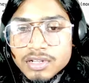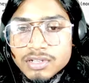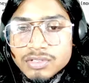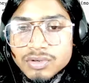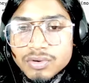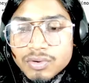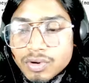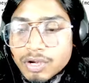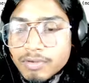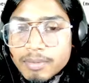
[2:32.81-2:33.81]
So
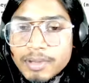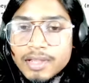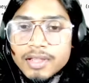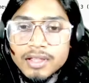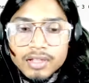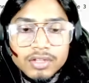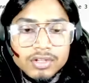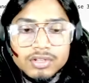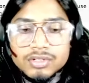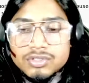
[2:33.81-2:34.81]
it will be
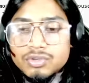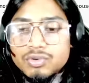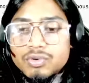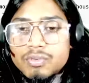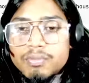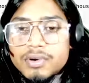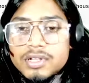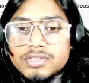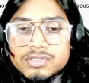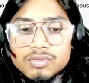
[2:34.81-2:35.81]
2
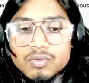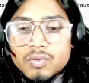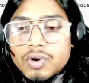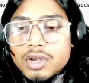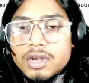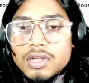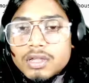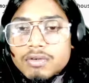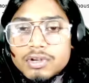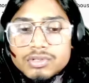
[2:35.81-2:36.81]
plus 1
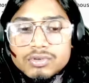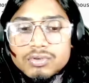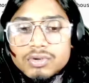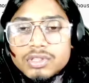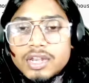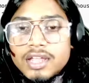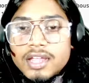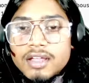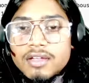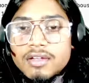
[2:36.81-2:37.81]
equal to
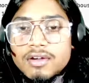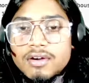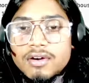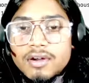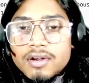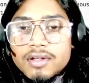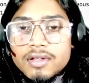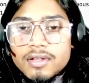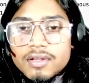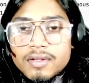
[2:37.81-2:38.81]
3, or
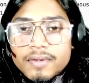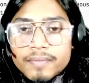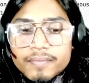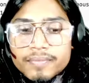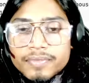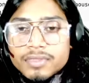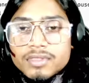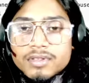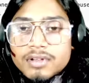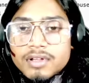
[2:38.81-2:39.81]

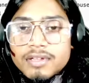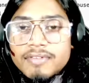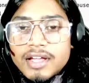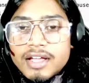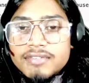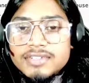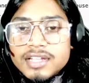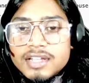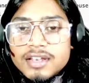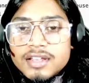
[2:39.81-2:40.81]
if I have
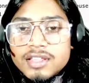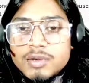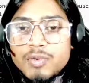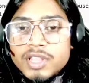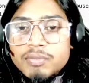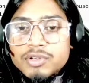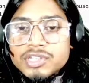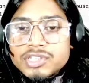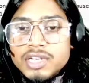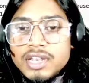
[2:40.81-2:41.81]
taken the 1th
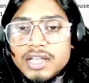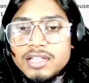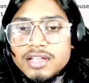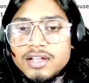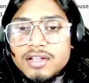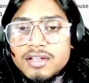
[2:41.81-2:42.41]
position and the